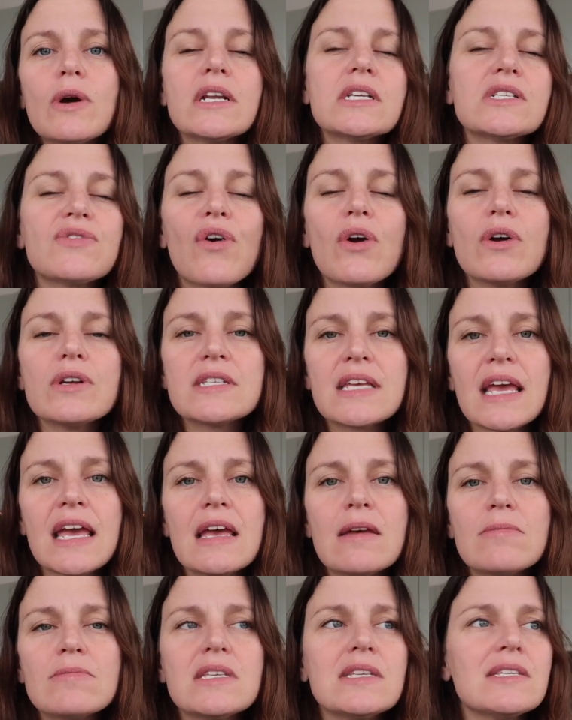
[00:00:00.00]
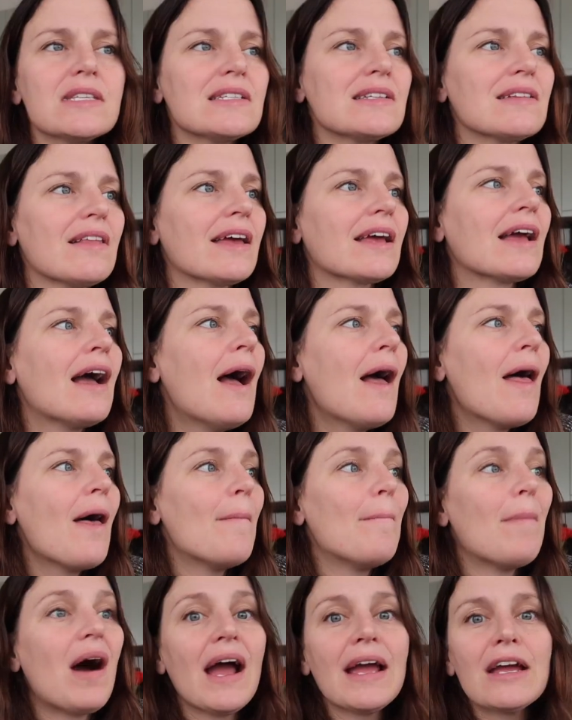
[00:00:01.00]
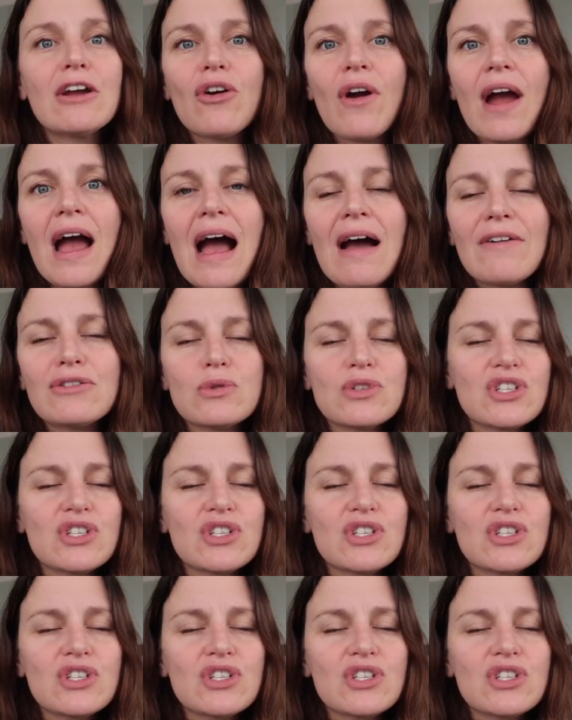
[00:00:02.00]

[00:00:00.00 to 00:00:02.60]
And as far as games, he's into like Minecraft,